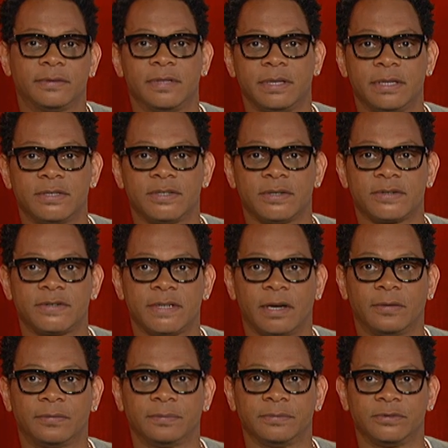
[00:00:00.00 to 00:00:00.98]
to get
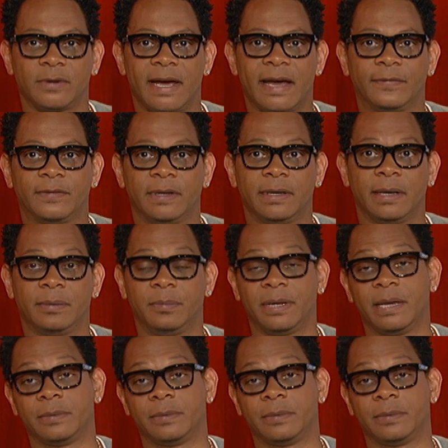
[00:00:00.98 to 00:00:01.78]
yourself drafted and be